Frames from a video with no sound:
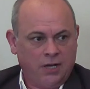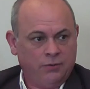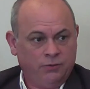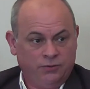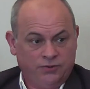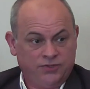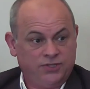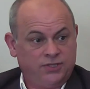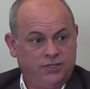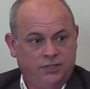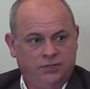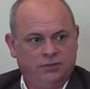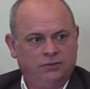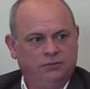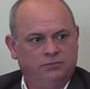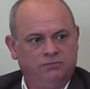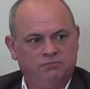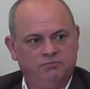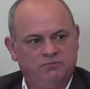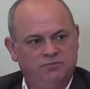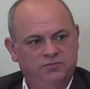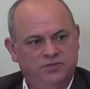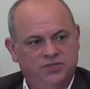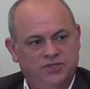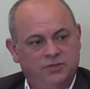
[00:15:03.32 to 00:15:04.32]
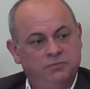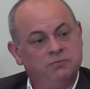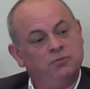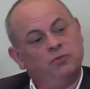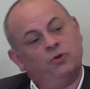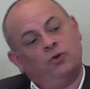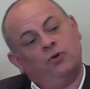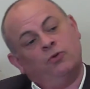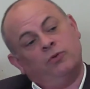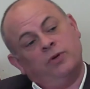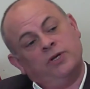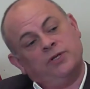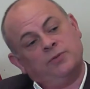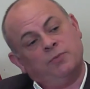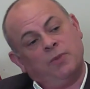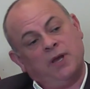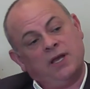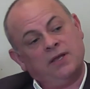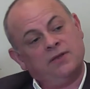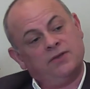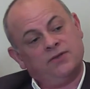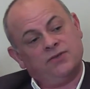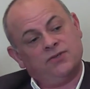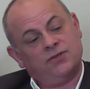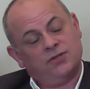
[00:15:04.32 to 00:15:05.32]
I will still always
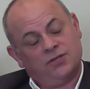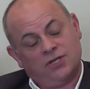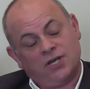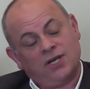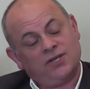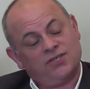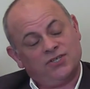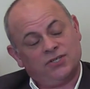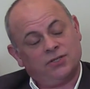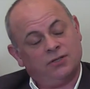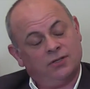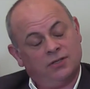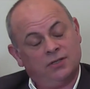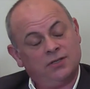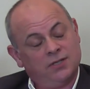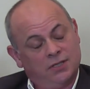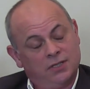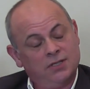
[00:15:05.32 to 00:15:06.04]
make the suggestion